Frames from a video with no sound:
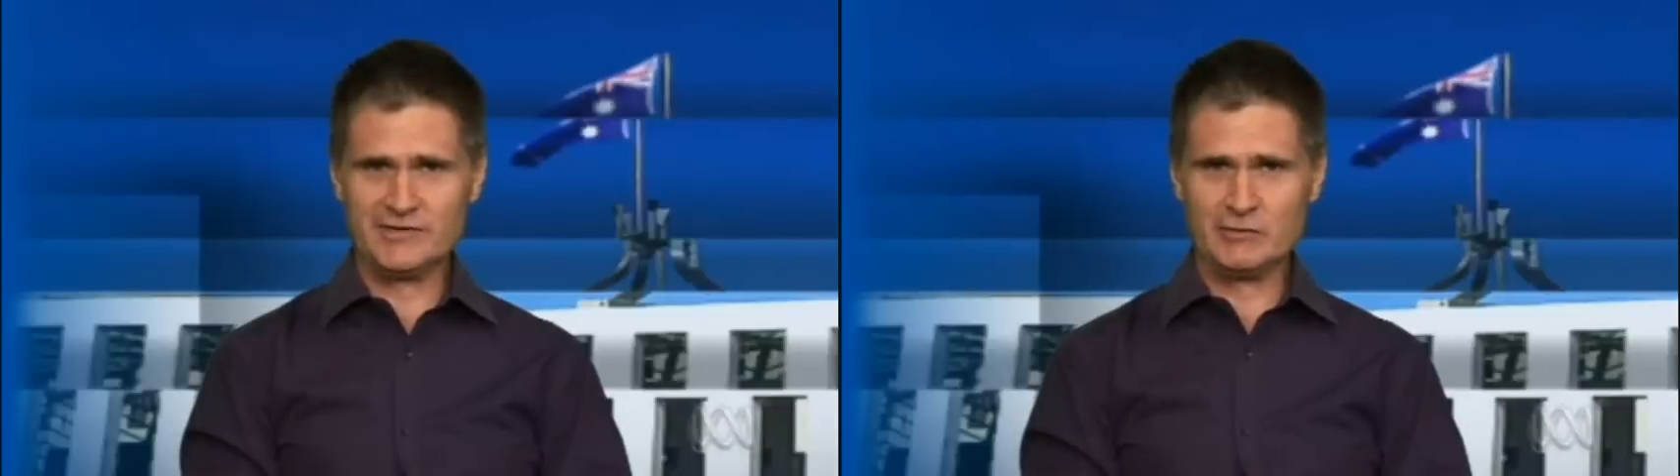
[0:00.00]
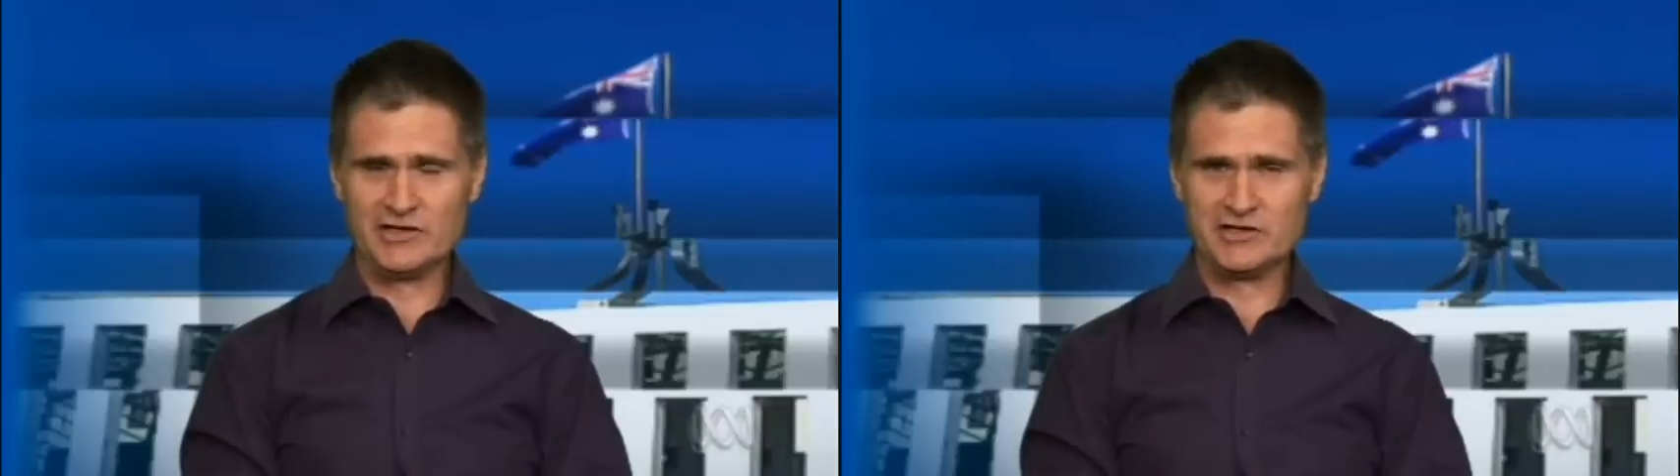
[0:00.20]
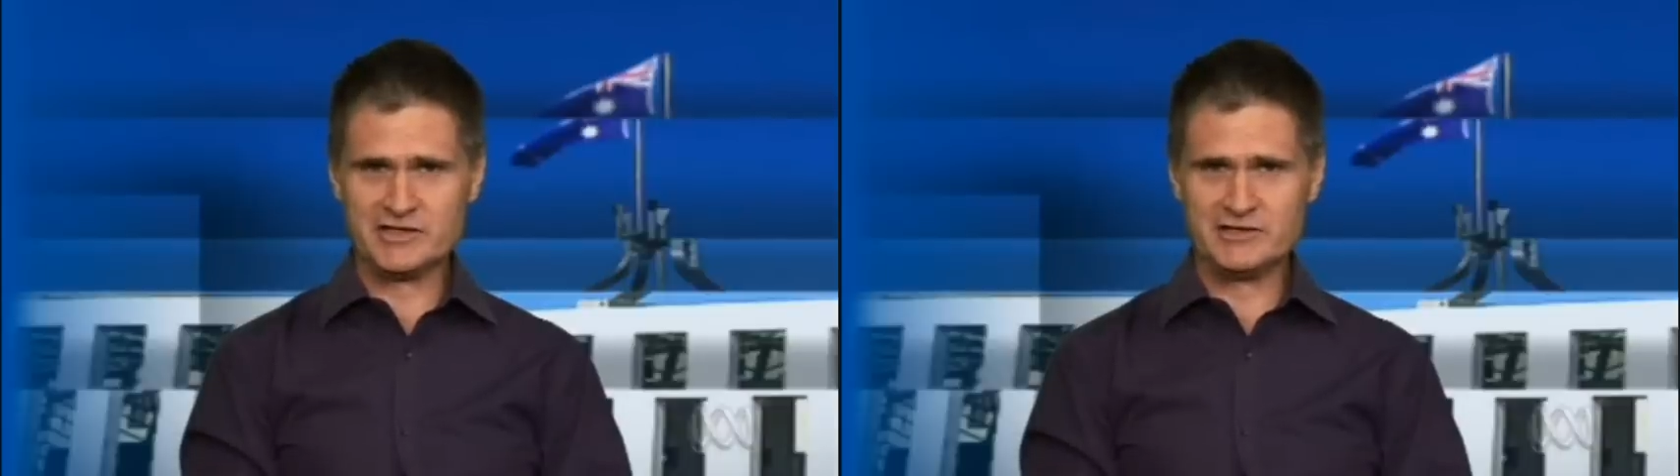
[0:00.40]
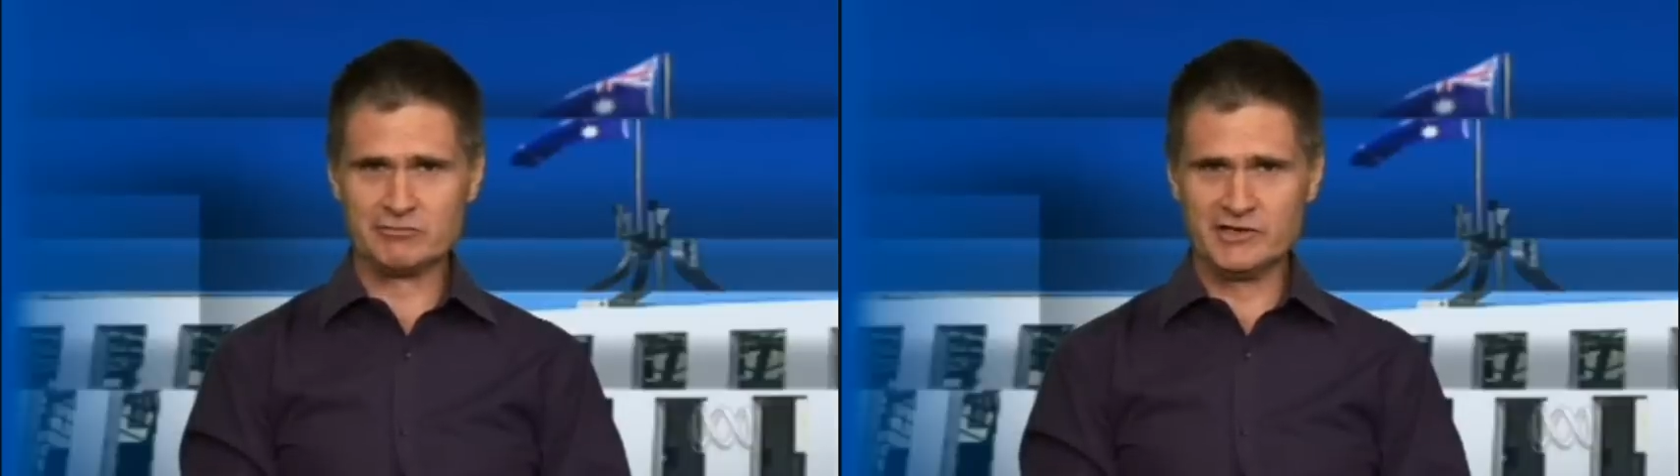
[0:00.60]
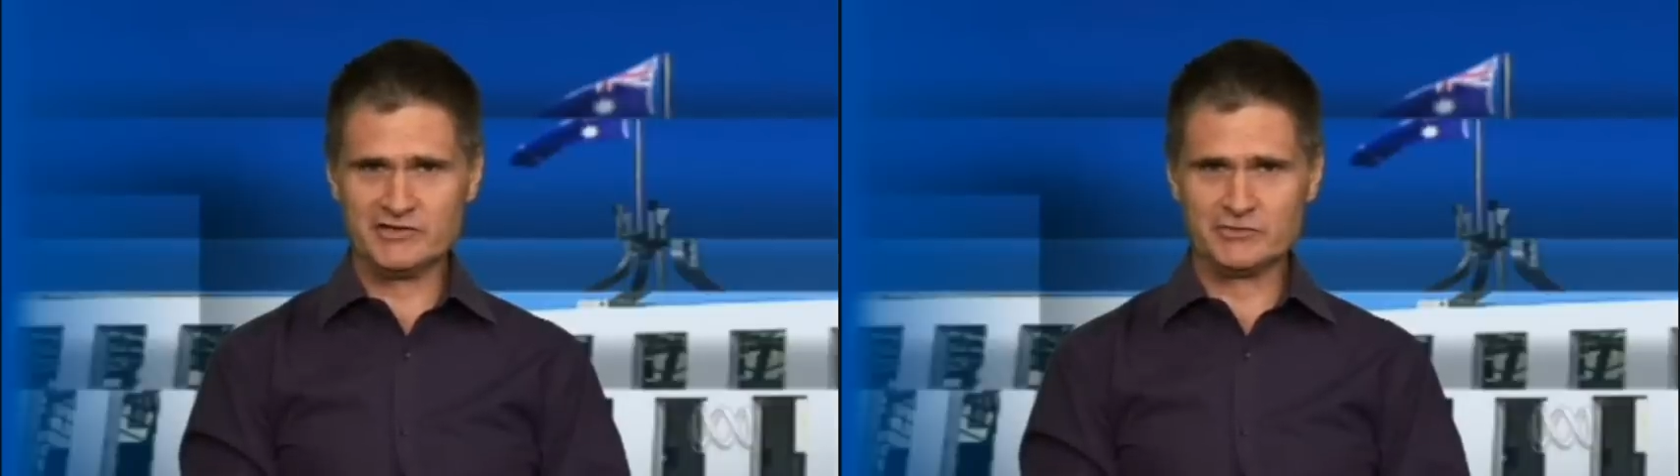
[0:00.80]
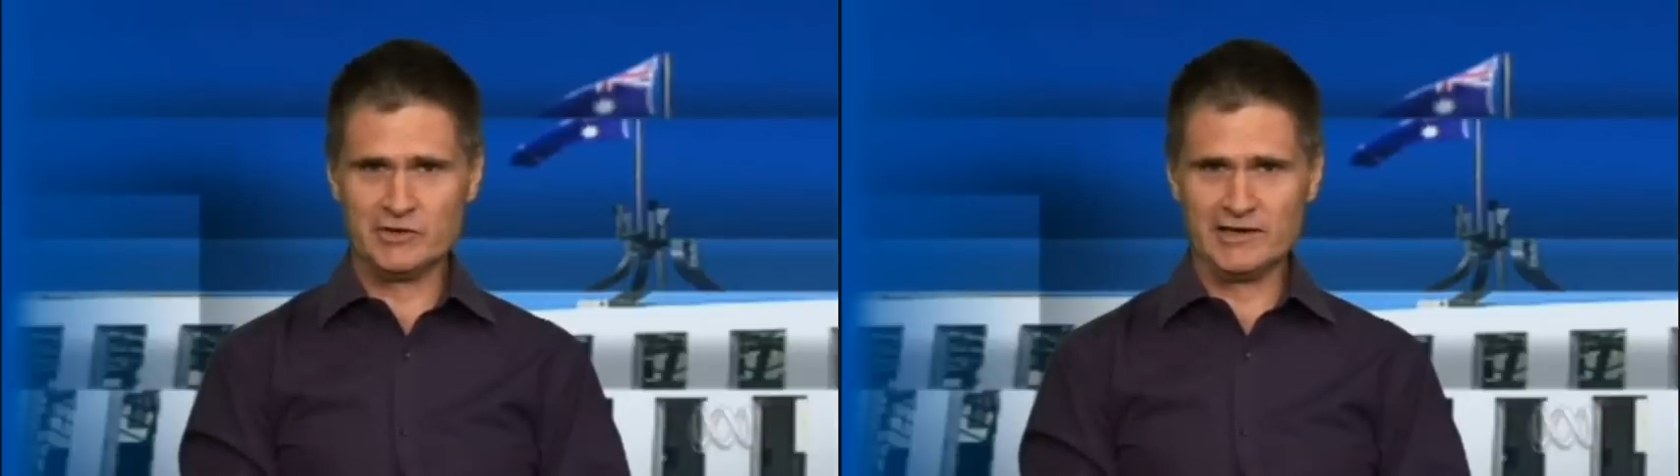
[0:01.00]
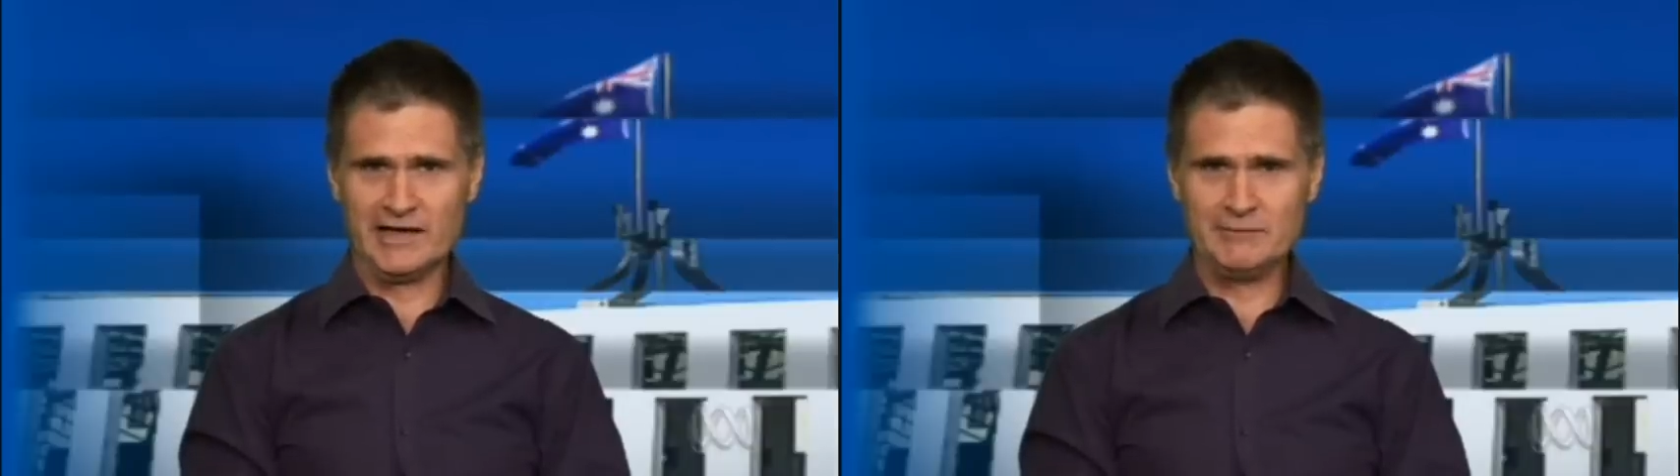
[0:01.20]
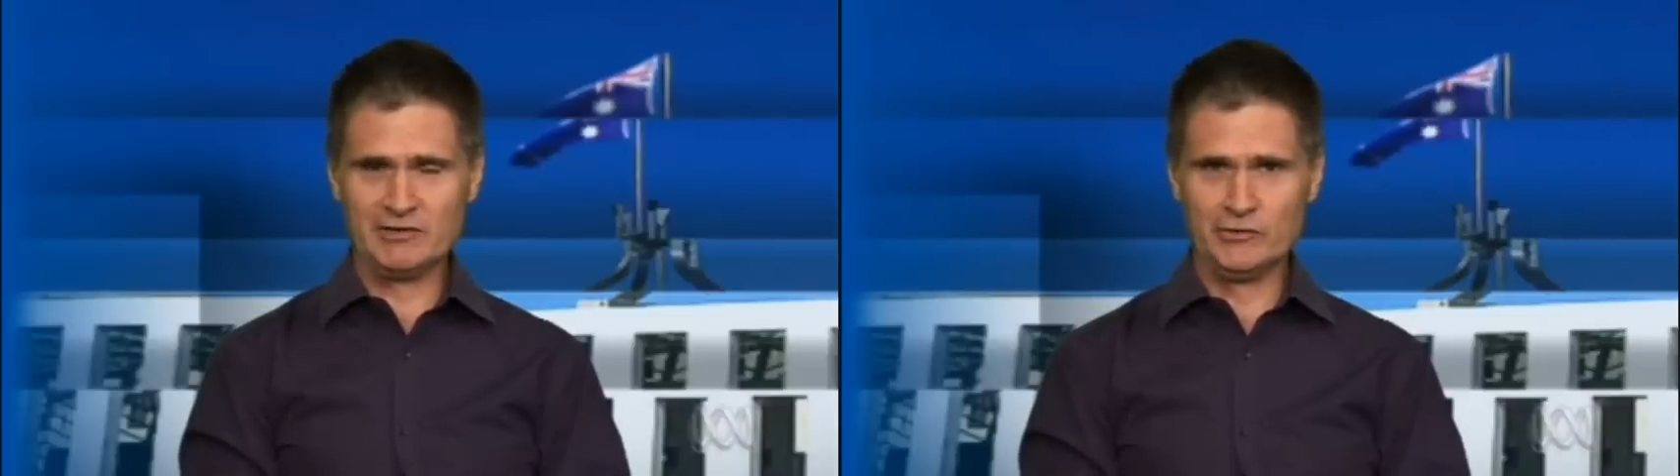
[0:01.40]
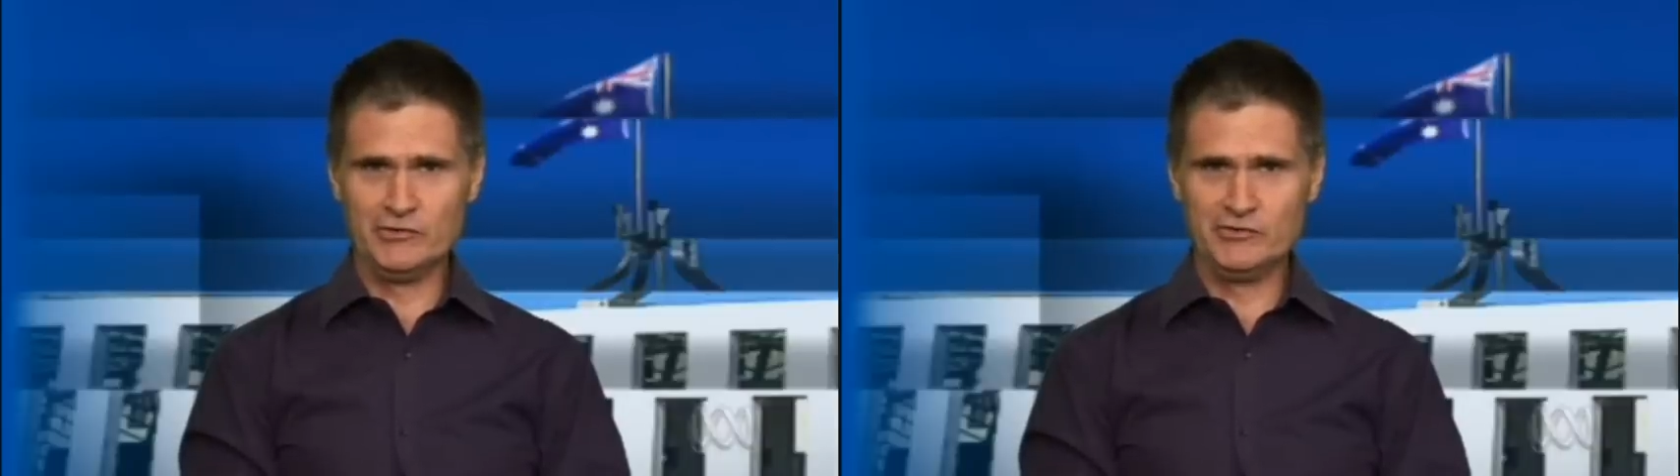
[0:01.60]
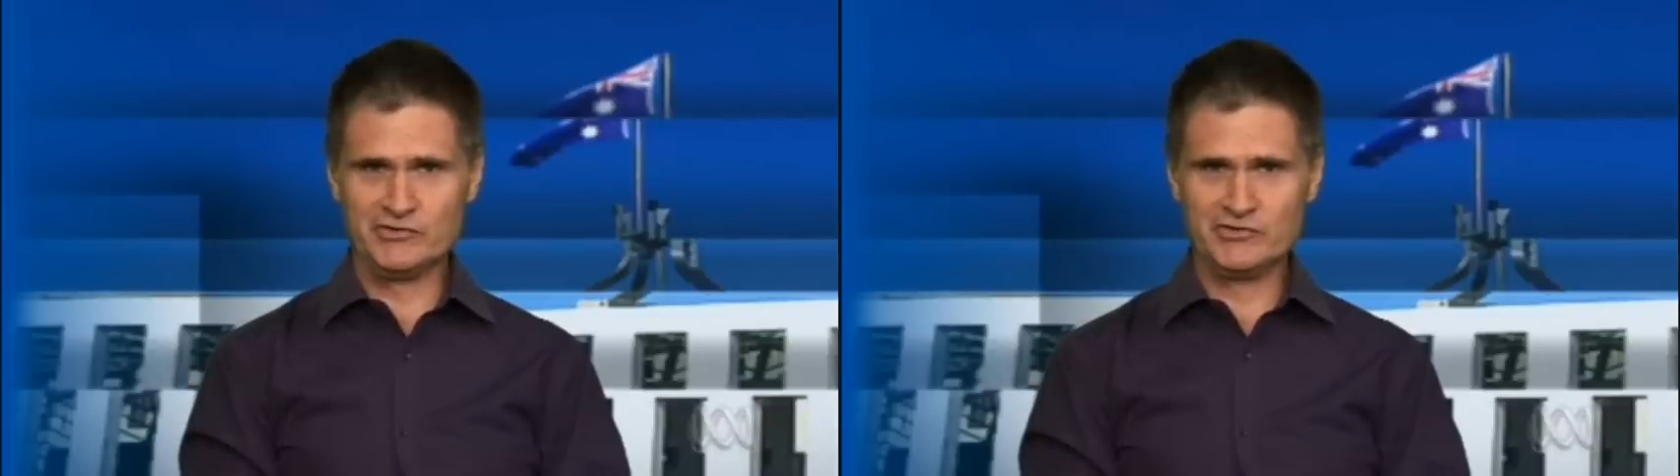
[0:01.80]
be one of the chief reasons why Labor
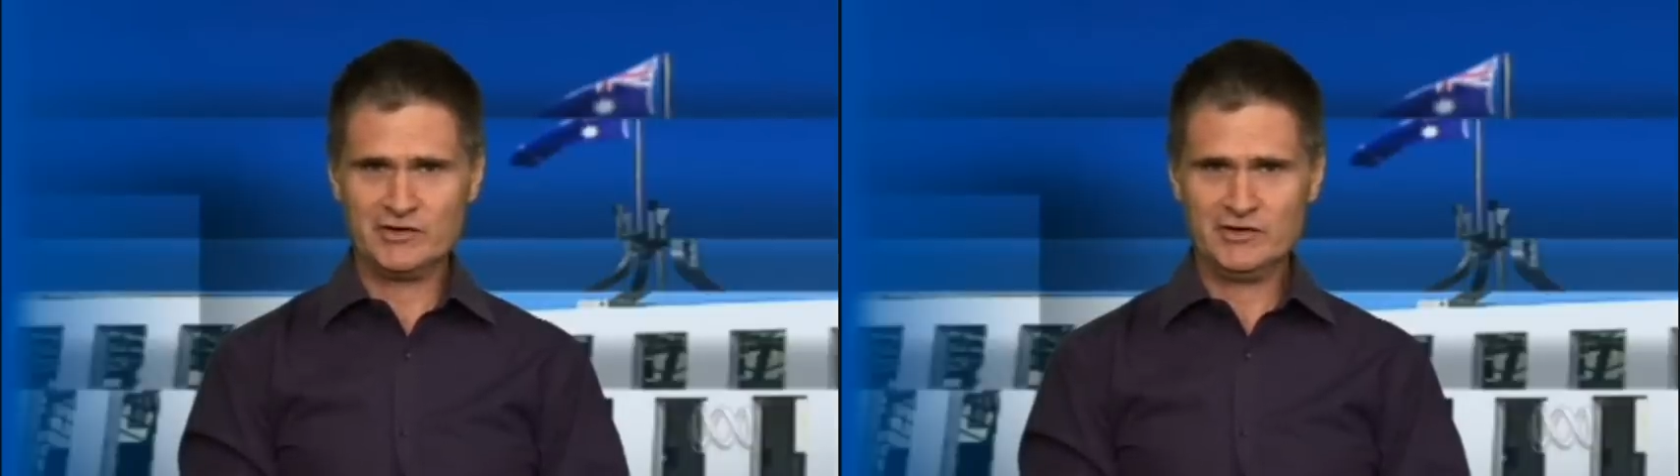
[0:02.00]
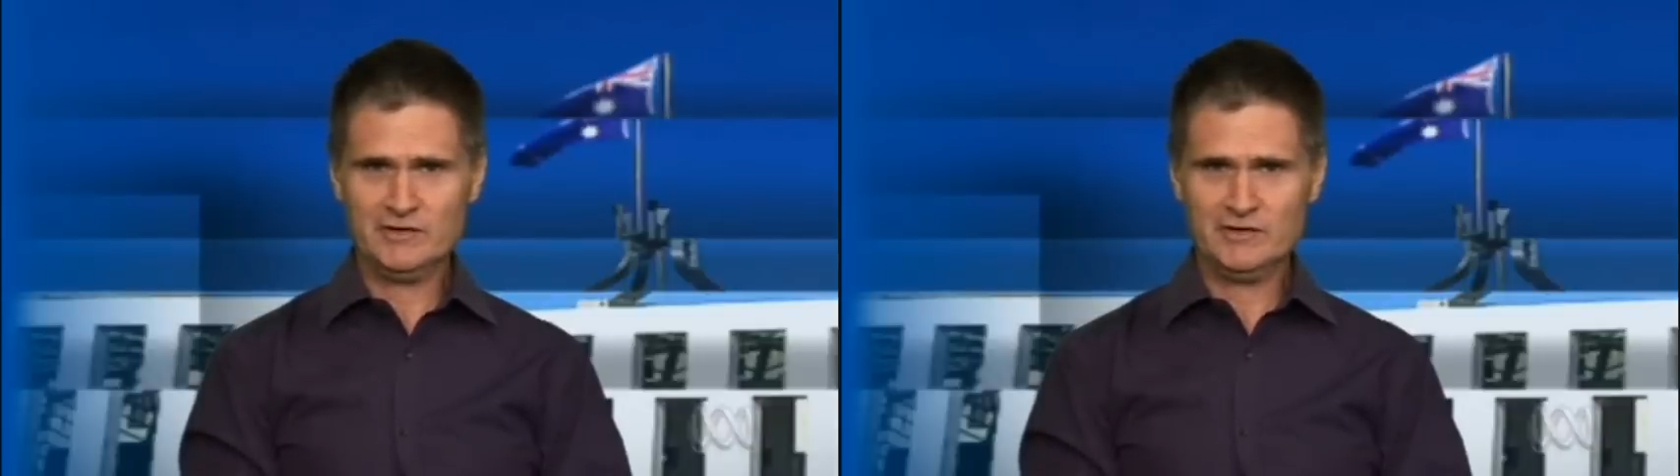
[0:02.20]
loses